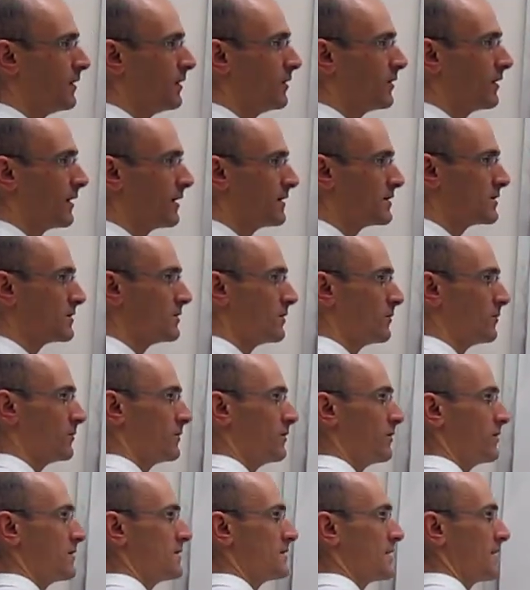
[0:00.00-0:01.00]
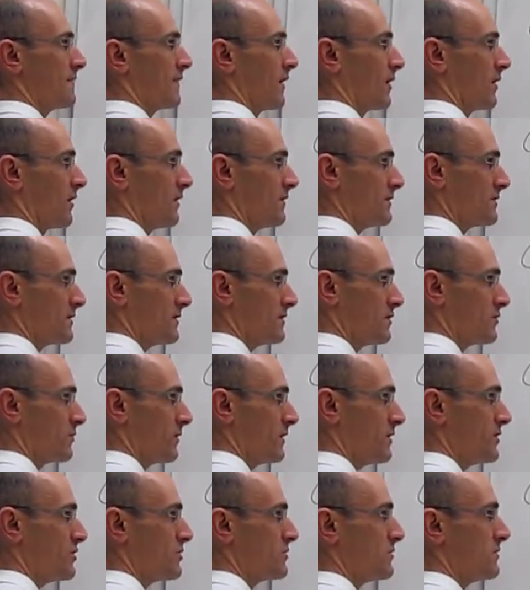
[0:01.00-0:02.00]
Okay, so notice that the
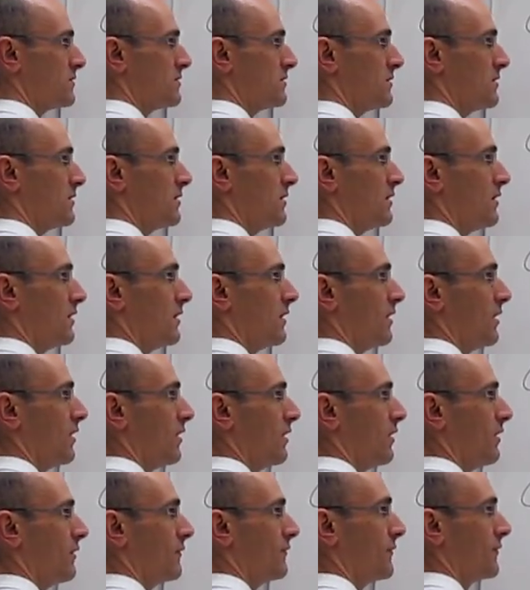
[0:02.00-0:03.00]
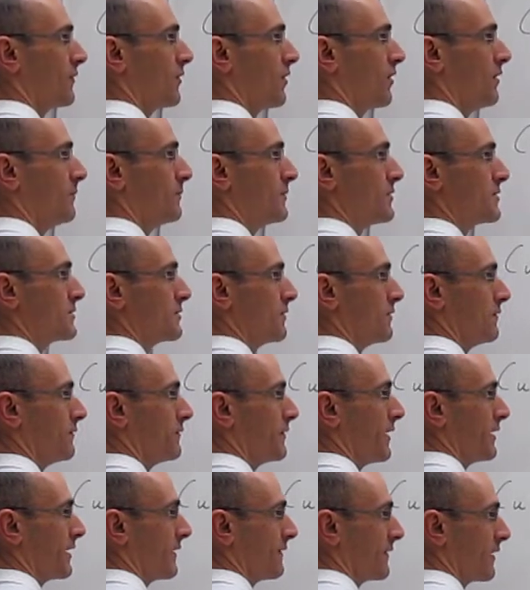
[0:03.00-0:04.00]
concentration of copper
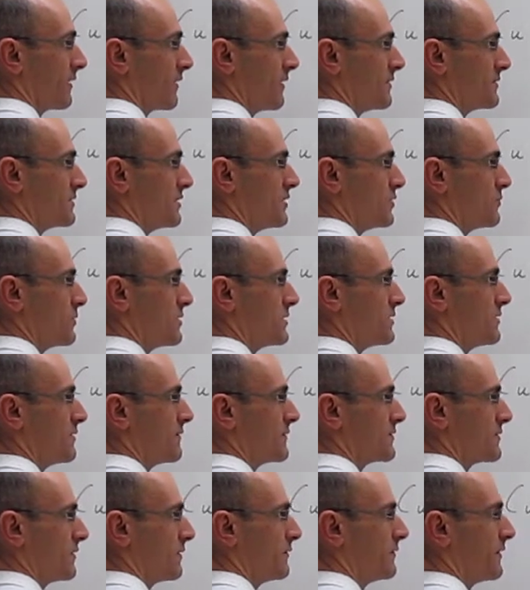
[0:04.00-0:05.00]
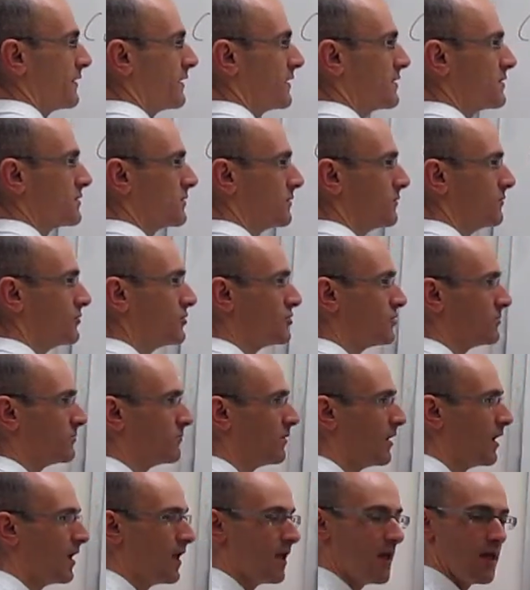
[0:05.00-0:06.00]
sulfide and the concentration of sulfide in
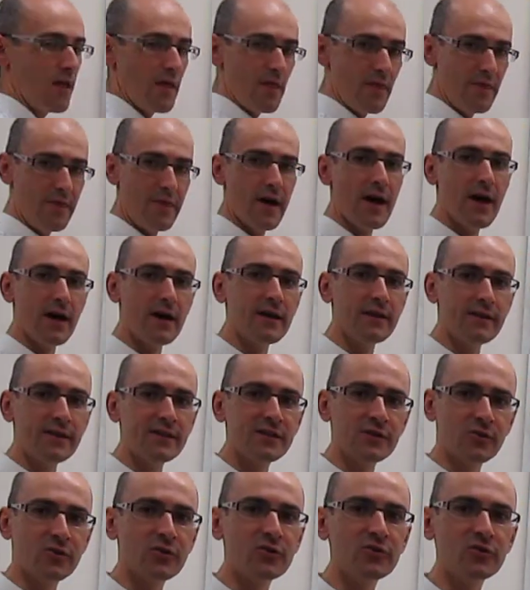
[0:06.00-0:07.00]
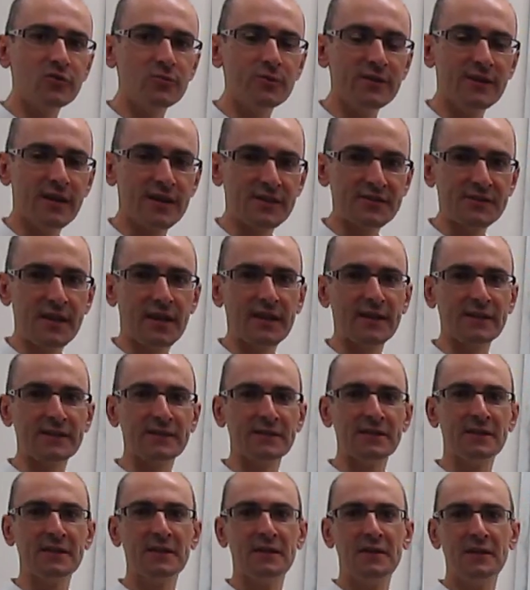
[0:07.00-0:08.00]
solution, that is going to be
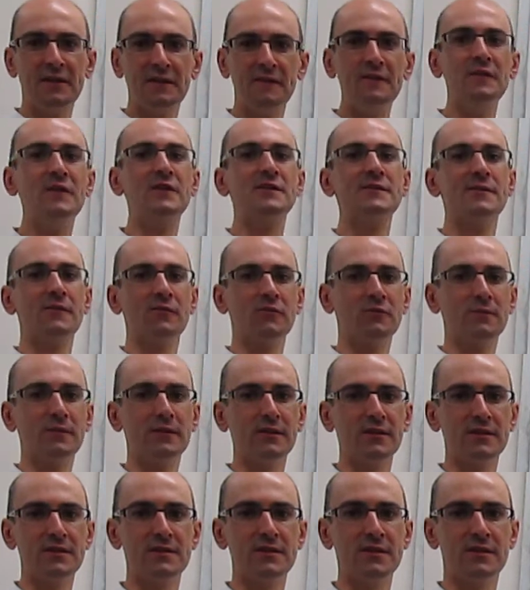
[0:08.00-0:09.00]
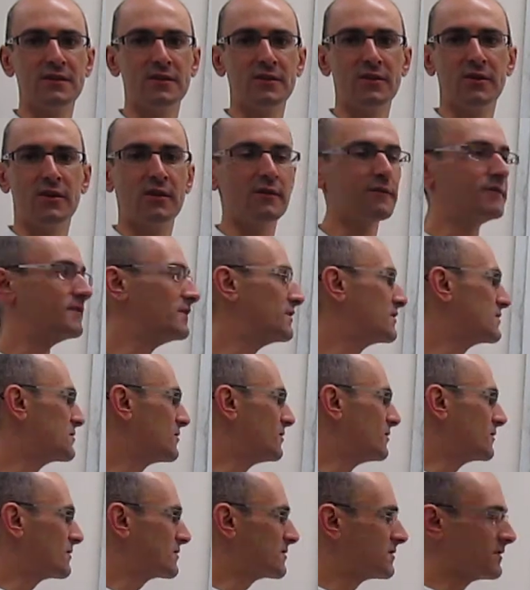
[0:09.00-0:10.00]
exactly the solubility of the
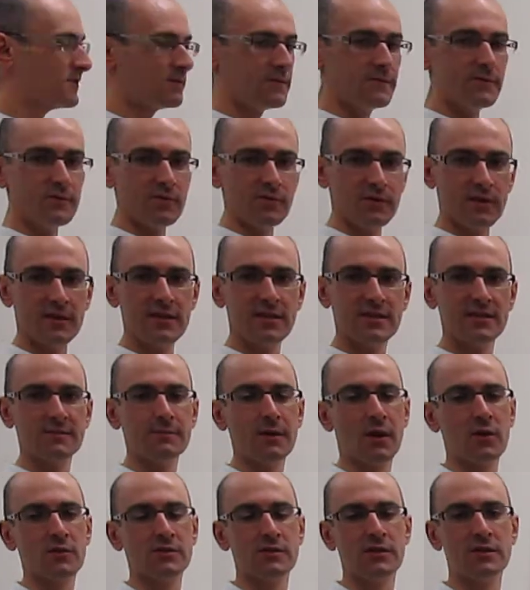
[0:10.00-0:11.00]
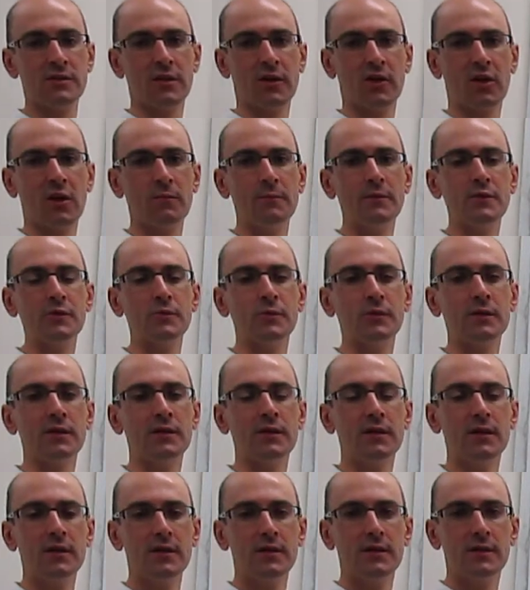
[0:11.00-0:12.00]
salt. Okay, yes, because the
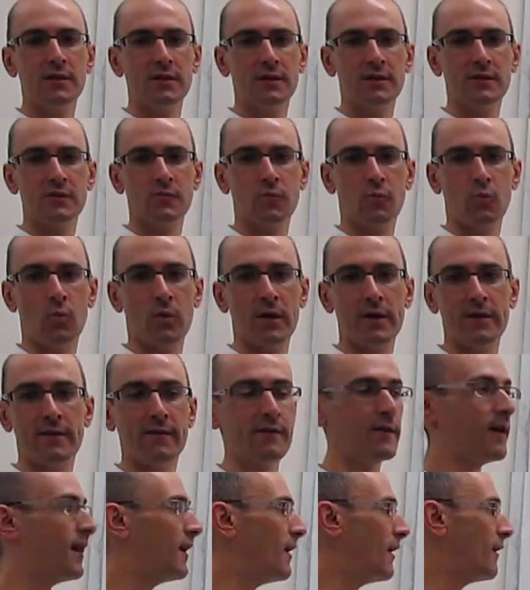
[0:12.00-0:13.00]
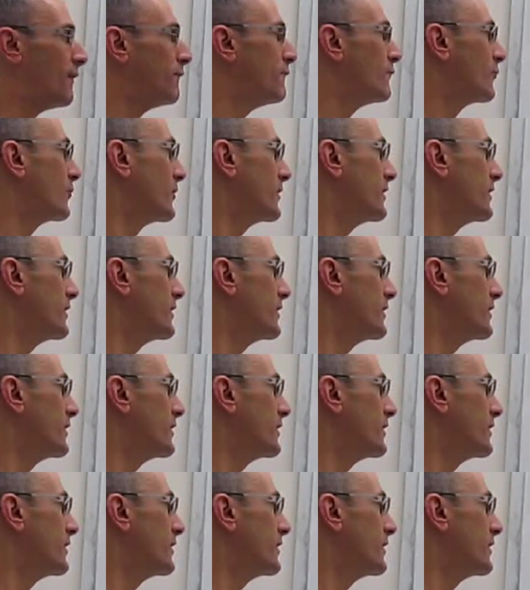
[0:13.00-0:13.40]
stoichiometry is one uh, for